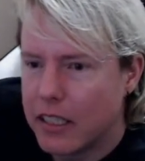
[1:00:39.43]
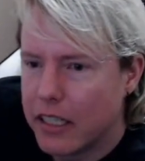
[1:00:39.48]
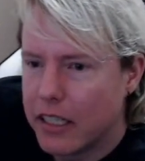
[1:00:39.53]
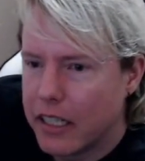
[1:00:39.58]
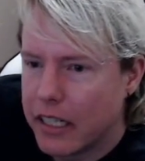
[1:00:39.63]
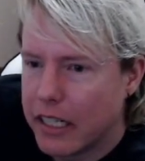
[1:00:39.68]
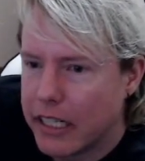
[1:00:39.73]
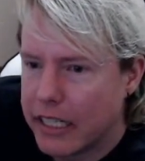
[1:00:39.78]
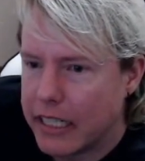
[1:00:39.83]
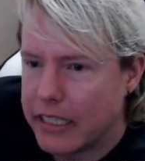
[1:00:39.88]

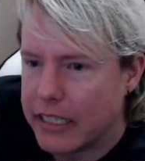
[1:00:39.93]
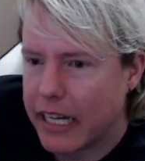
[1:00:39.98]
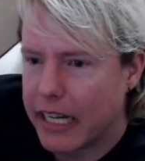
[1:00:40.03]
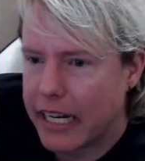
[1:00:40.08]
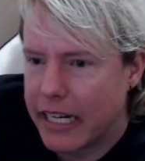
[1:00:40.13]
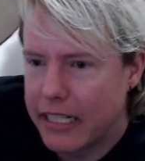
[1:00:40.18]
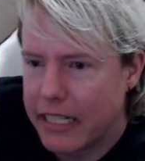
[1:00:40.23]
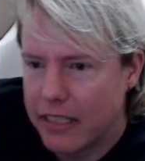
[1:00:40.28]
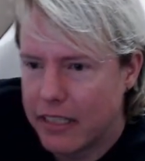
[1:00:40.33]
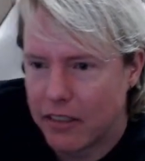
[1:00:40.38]
He's
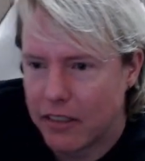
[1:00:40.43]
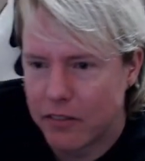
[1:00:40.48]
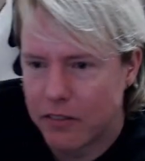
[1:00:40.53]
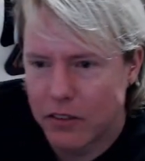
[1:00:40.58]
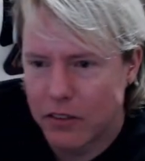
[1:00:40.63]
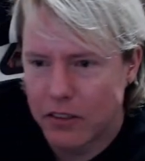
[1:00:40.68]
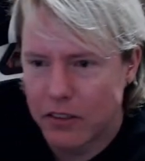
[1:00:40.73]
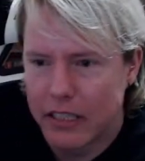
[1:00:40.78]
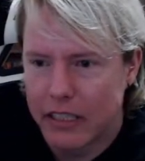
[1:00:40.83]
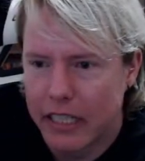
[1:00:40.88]
8
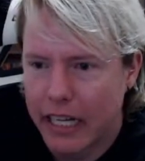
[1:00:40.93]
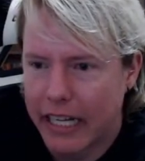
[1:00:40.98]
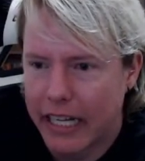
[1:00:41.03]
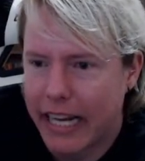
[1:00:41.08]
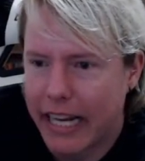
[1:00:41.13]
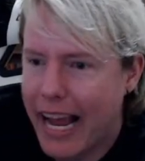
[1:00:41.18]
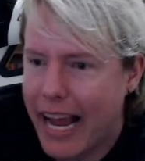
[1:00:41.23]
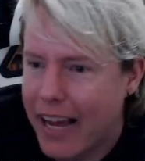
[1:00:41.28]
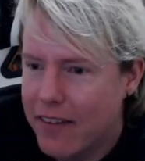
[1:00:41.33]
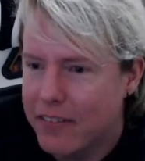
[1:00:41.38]
novel and
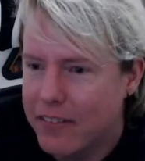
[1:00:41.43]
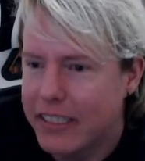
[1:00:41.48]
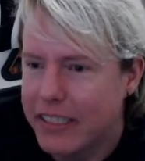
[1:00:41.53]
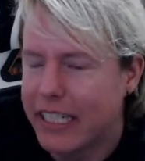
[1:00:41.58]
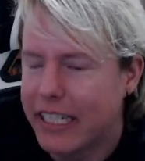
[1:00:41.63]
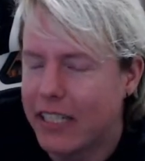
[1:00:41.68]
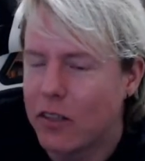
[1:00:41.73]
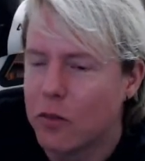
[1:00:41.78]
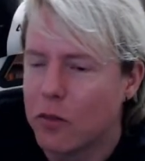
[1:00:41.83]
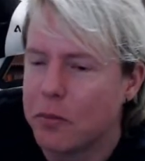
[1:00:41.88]
haven't
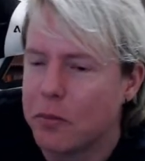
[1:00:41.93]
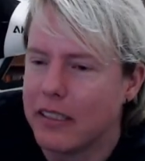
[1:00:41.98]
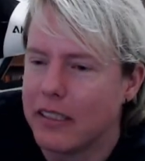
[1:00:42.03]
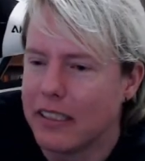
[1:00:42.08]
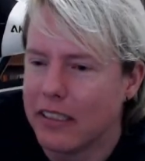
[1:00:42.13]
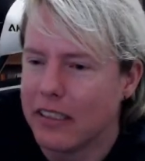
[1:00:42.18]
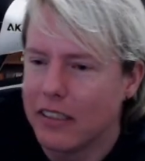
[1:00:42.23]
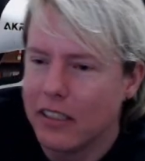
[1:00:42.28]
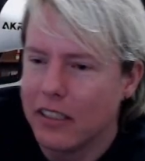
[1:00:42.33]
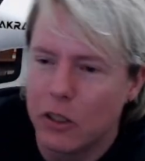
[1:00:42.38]
yet opened
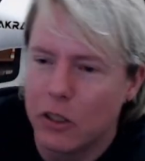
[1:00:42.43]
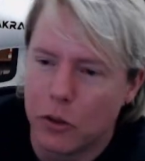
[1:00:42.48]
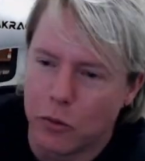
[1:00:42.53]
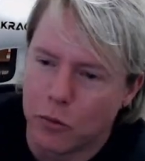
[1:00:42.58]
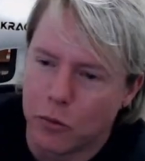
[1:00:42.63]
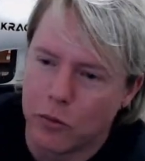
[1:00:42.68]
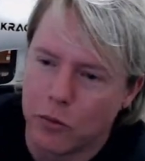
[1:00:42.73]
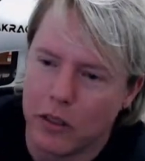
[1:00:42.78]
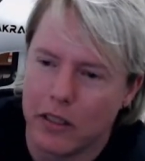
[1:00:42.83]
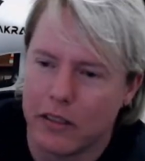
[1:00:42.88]
Zelda 2.
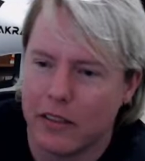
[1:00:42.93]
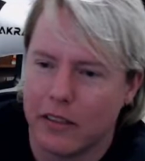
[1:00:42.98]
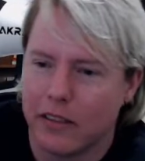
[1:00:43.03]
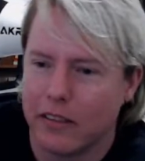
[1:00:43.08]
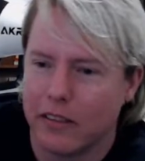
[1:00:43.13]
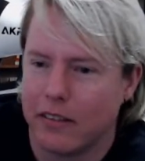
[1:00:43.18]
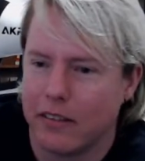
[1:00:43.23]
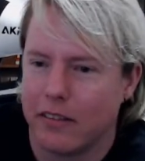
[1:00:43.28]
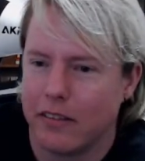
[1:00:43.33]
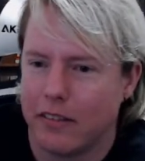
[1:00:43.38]

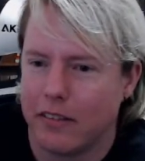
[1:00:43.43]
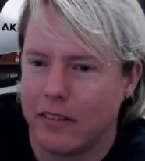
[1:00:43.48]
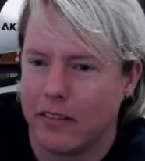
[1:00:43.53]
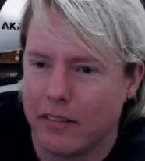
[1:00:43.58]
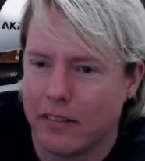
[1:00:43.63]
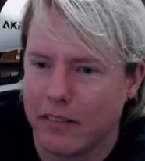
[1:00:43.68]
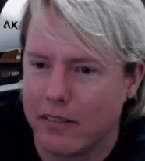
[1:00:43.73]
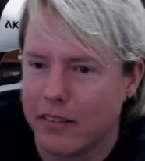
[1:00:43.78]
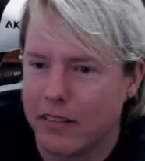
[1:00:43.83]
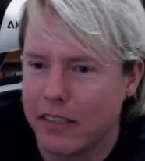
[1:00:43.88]

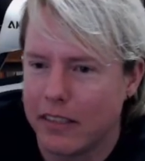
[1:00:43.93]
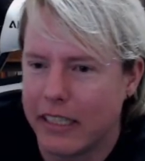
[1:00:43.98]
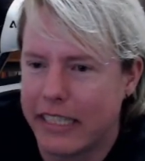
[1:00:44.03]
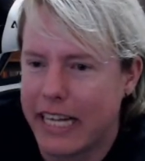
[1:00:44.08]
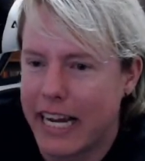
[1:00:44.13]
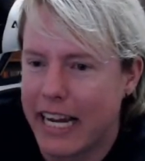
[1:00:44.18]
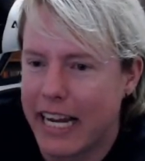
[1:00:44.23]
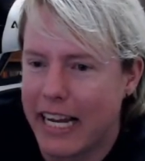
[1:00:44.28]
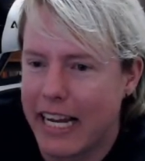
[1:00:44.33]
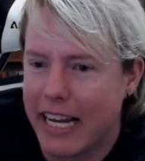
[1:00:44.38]

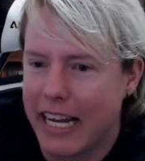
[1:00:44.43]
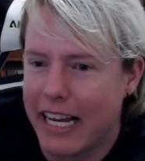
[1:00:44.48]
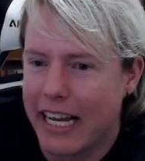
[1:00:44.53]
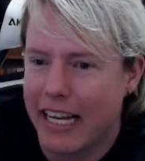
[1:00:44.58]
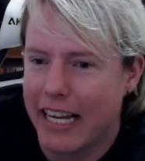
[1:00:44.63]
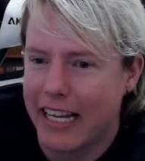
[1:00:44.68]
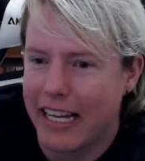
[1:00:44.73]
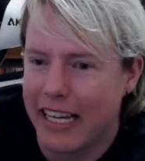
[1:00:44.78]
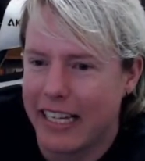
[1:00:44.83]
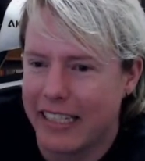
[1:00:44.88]

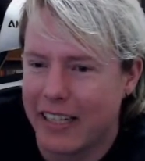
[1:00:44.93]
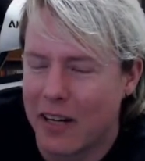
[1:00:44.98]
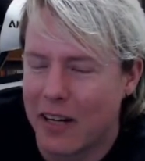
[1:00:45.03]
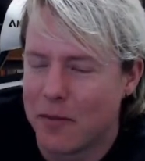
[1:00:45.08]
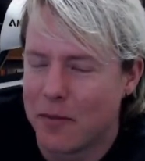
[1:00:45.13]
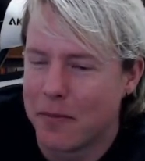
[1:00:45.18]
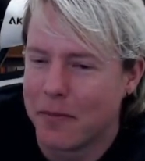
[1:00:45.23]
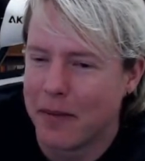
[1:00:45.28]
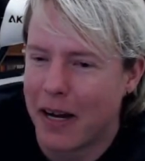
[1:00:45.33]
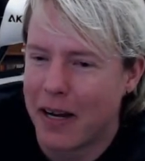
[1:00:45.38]
Yeah,
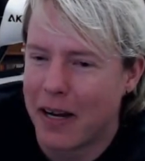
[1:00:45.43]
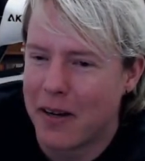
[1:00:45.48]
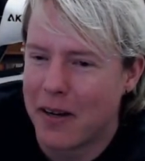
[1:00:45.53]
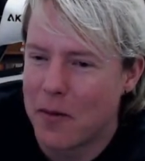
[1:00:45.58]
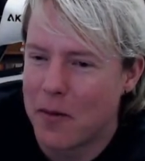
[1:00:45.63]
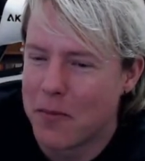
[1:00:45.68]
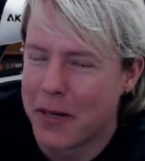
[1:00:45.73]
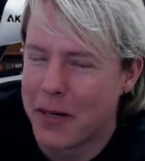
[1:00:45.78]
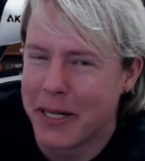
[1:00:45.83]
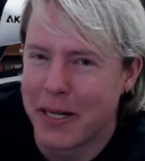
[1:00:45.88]

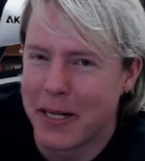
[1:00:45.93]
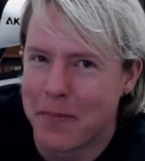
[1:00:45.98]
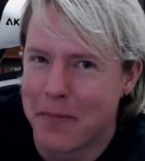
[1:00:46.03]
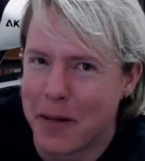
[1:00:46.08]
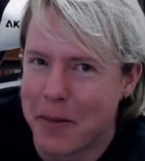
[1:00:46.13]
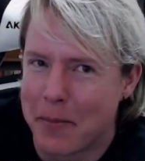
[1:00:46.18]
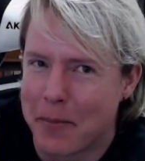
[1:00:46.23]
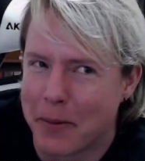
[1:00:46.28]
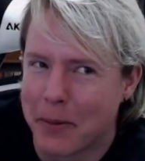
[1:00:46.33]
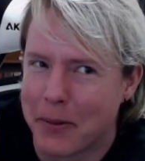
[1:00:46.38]
I'm waiting on
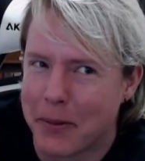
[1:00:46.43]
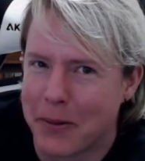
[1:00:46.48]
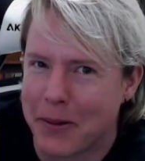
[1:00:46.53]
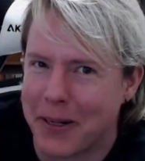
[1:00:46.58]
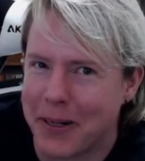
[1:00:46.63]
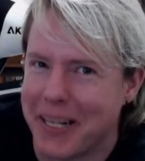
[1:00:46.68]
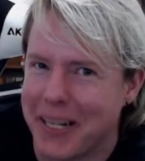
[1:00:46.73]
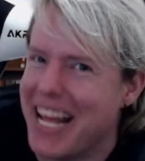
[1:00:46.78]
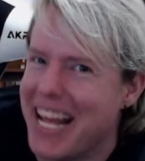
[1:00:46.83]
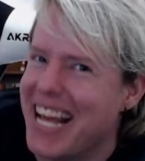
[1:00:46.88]
my pre-order
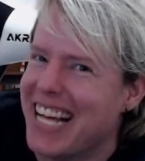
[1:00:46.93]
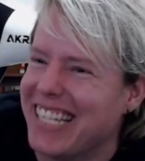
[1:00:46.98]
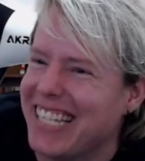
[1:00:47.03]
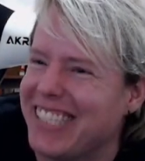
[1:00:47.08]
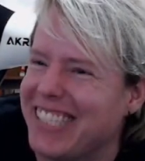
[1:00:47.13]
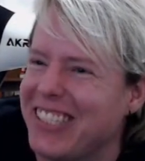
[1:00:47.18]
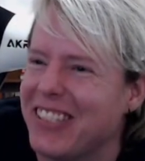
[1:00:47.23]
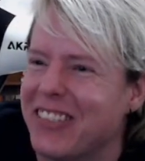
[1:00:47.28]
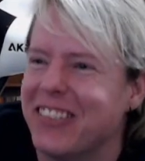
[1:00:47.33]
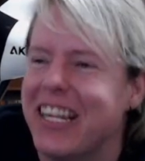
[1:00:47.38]
on that
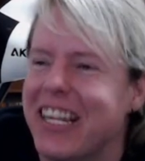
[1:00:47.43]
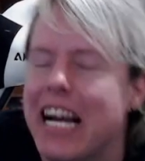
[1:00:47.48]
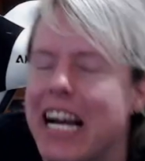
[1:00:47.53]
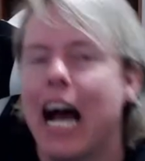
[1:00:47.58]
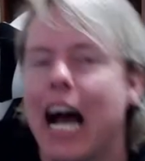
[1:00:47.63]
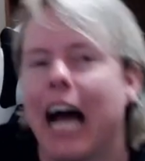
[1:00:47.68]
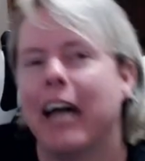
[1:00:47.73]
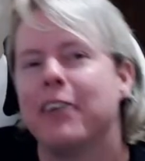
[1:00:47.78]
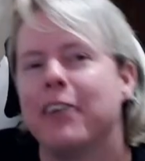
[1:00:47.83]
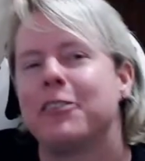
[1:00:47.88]
too.
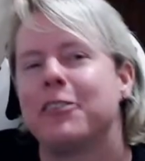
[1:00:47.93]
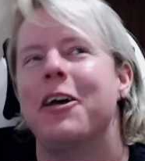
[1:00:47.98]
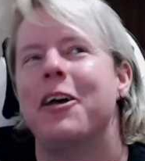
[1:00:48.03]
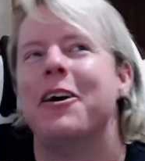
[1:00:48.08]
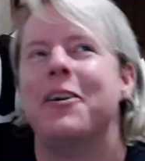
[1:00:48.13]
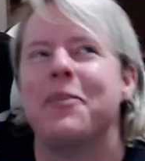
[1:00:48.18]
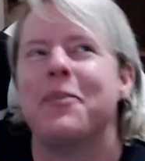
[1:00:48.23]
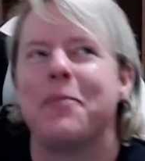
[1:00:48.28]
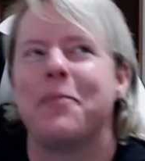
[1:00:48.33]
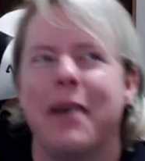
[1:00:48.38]
I
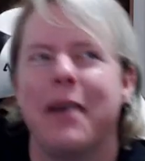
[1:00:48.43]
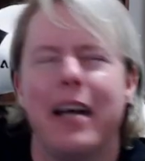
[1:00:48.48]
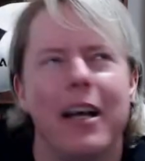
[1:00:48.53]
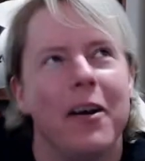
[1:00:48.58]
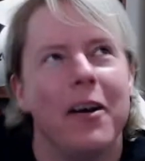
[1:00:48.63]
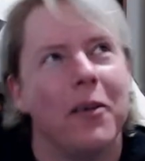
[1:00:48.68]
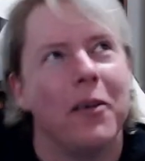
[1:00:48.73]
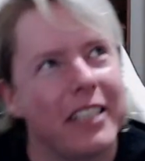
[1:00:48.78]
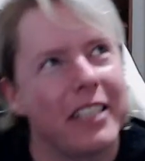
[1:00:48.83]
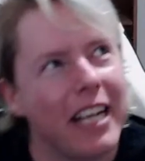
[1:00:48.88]
also,
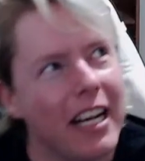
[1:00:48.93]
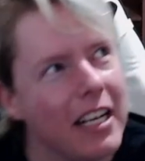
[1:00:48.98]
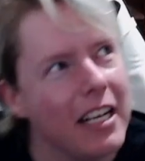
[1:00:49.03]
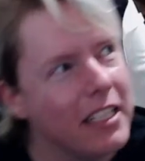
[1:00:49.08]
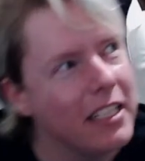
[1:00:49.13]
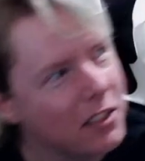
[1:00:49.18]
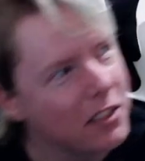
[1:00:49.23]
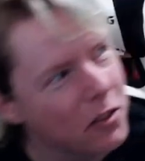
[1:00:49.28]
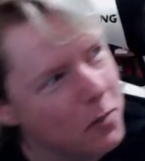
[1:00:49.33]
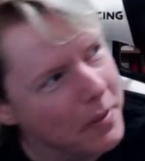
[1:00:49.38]

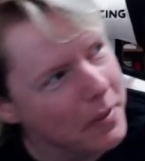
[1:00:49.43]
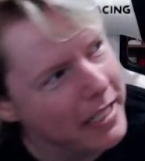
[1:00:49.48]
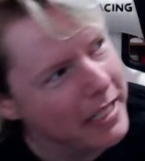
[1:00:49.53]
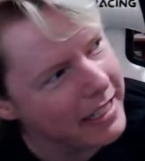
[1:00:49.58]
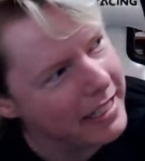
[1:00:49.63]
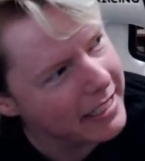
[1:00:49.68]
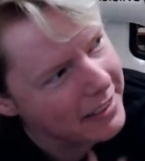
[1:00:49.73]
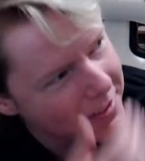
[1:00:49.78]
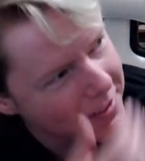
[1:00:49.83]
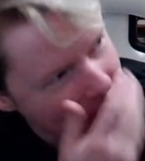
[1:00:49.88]
God, so many
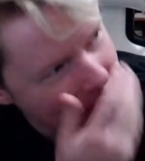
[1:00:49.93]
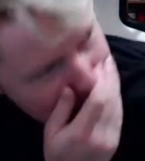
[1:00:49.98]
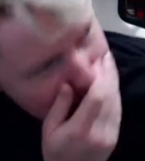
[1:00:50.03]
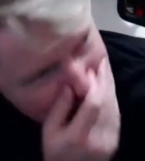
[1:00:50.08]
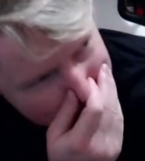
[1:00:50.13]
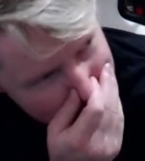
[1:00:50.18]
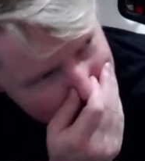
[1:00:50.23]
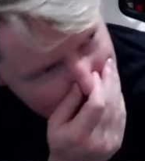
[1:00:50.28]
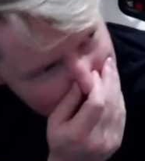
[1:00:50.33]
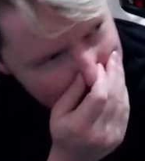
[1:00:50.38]
things I've
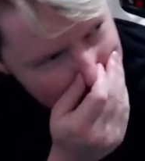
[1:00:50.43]
pre-ordered.